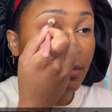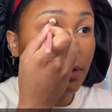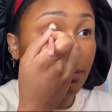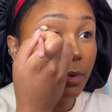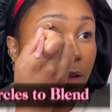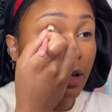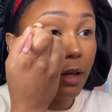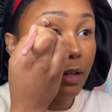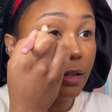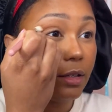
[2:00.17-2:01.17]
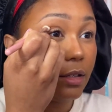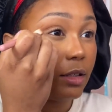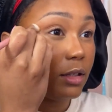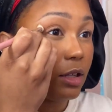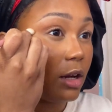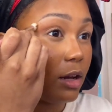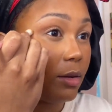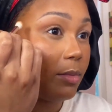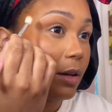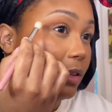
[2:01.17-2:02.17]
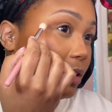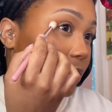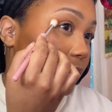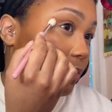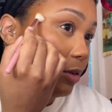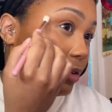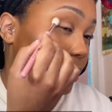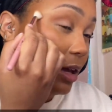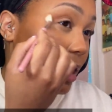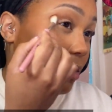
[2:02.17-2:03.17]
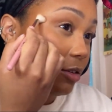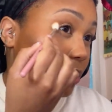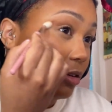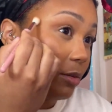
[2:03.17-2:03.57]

blend the top, and then for the outer